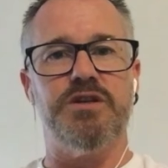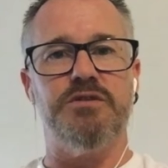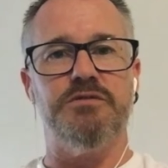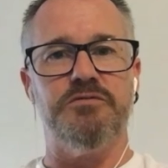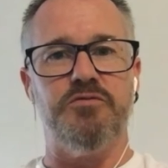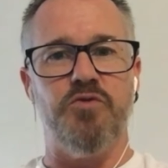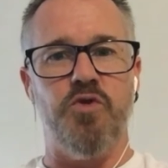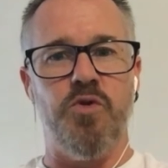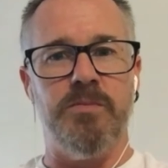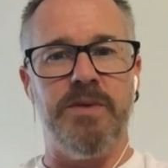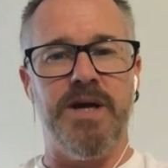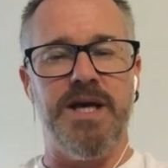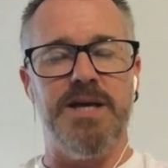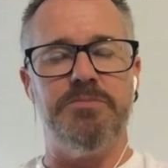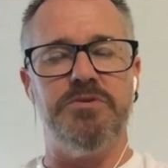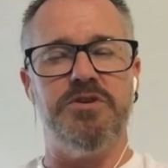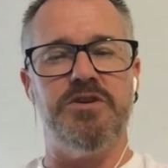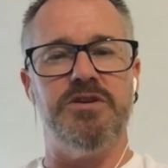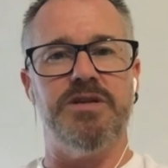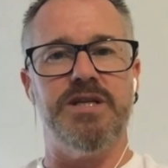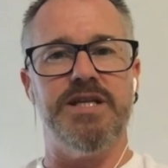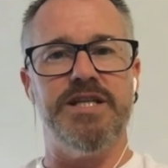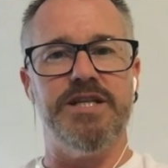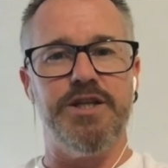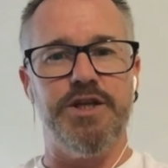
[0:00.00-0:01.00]
for, maybe
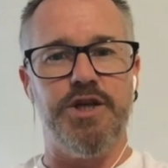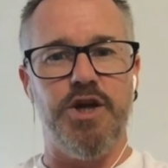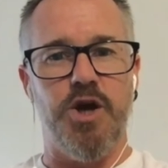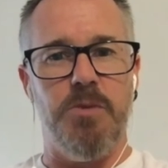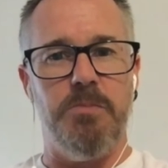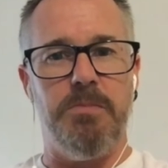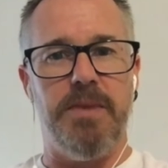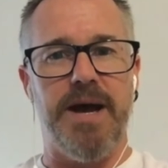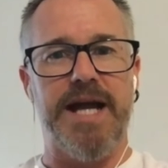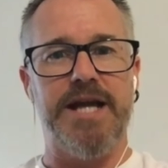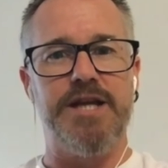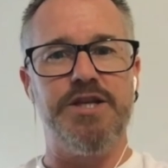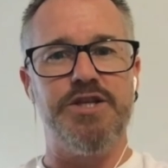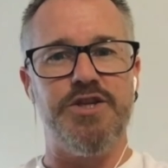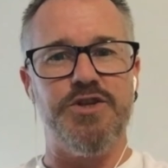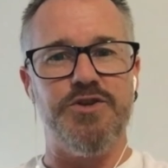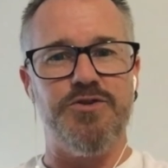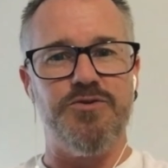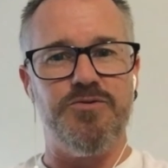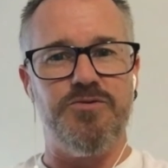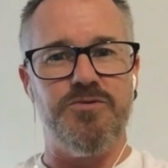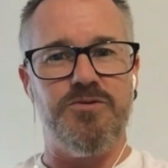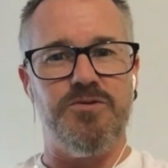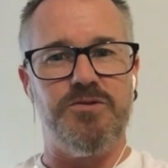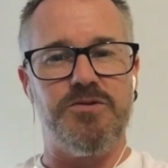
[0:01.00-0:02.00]
you need to go back to
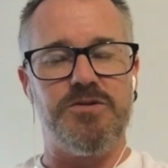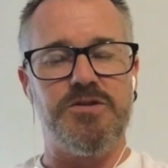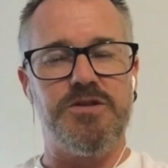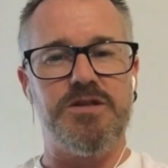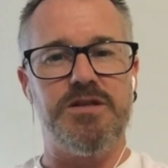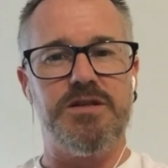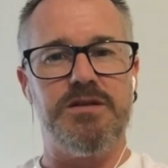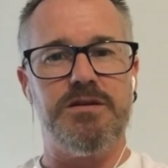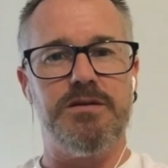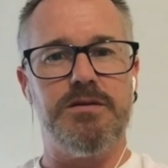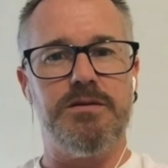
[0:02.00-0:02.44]
yours."